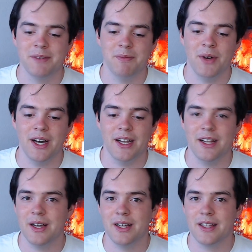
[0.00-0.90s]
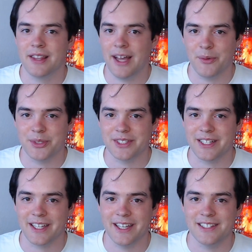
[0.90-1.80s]
but that wasn't the
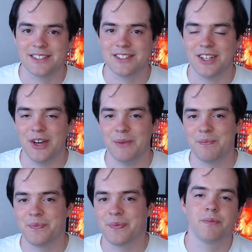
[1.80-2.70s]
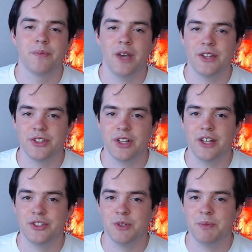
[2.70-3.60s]
case. So until I
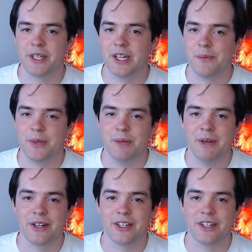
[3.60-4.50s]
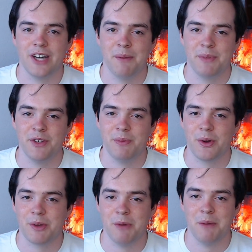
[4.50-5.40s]
do pick up an American copy of Pokemon